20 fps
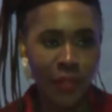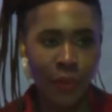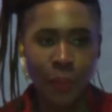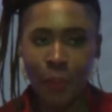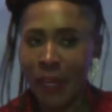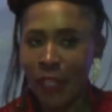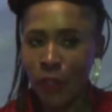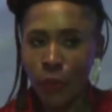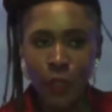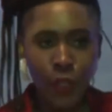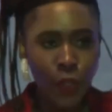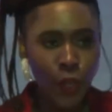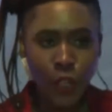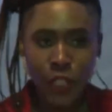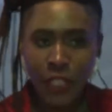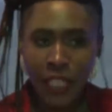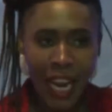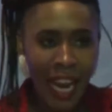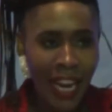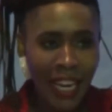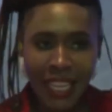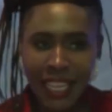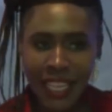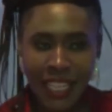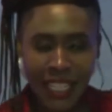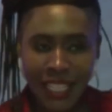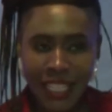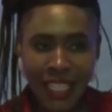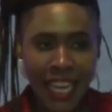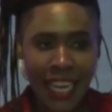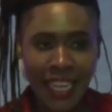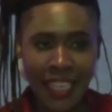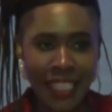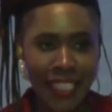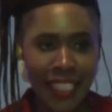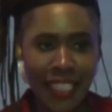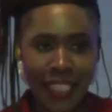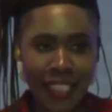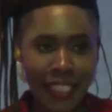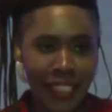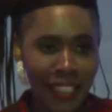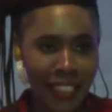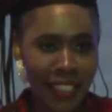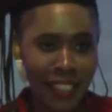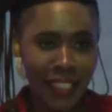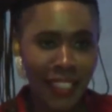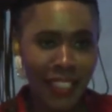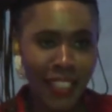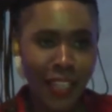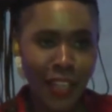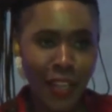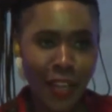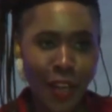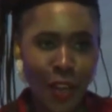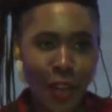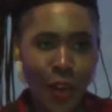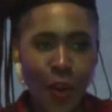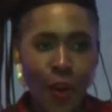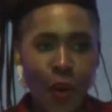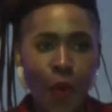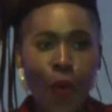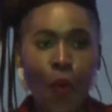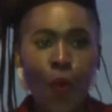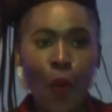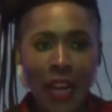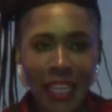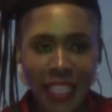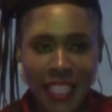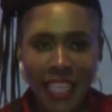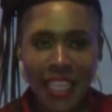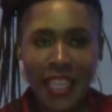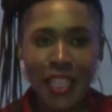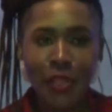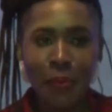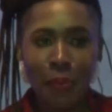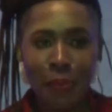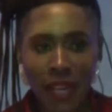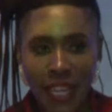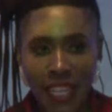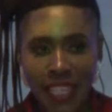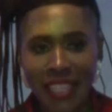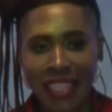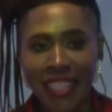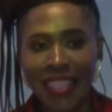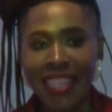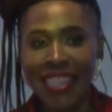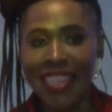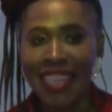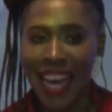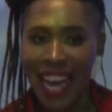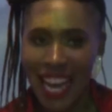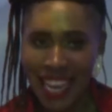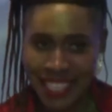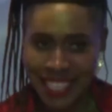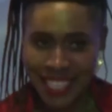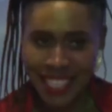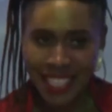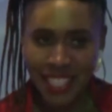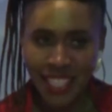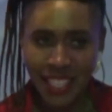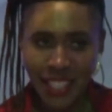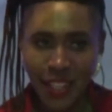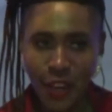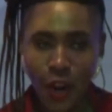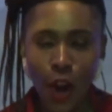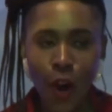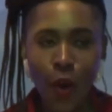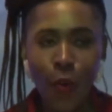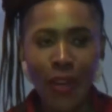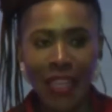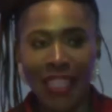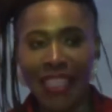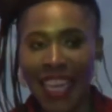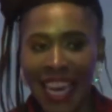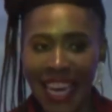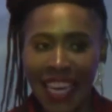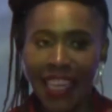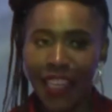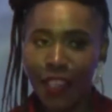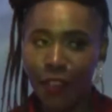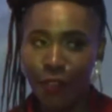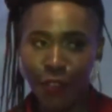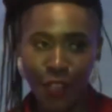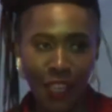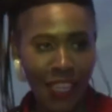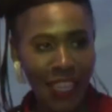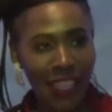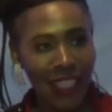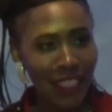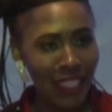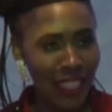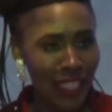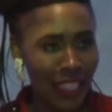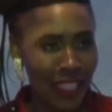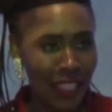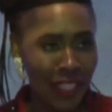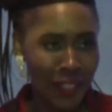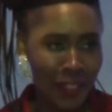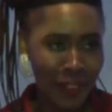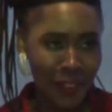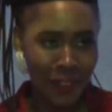But we don't understand what is placed in us, or we take it for granted